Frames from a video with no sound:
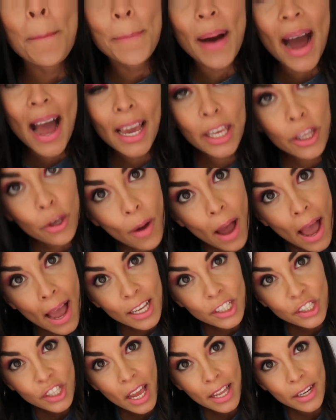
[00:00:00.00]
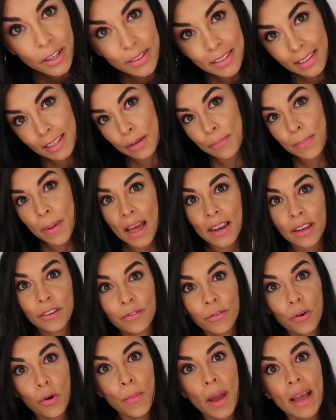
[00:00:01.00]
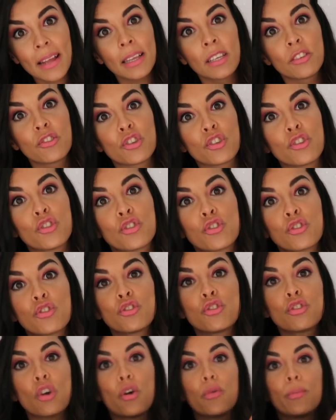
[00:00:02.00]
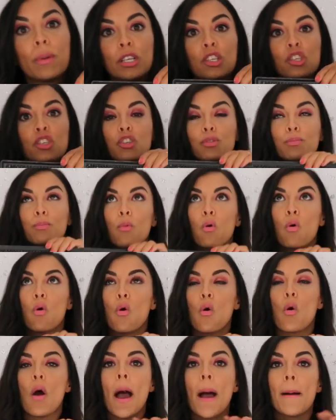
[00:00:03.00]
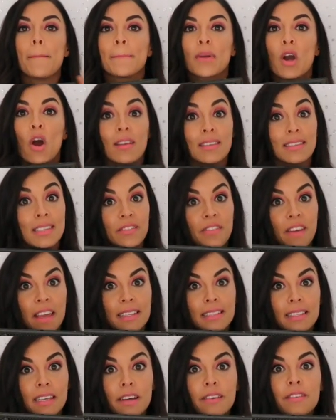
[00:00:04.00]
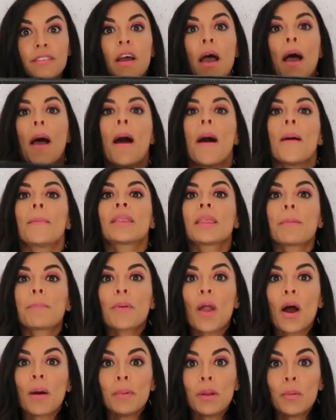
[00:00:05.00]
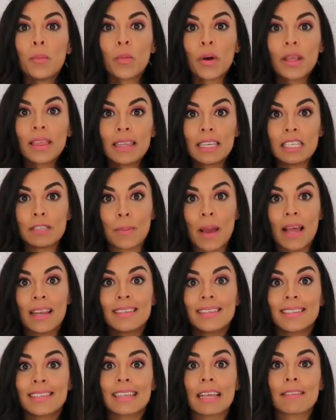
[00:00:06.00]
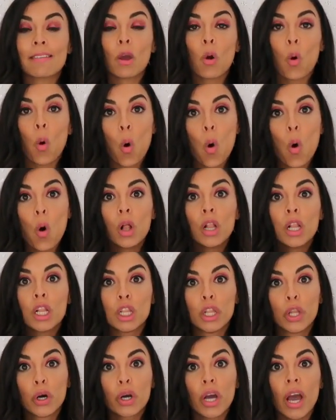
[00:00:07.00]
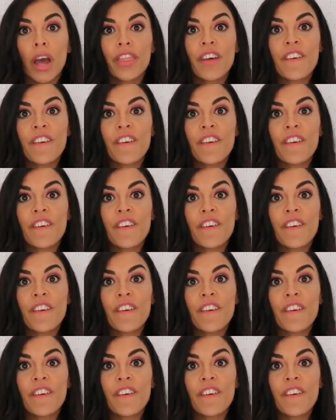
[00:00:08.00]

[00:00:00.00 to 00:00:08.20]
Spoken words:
buying your eyeshadows in a palette format is just so much more cost effective. But the problem with these palettes is that they all look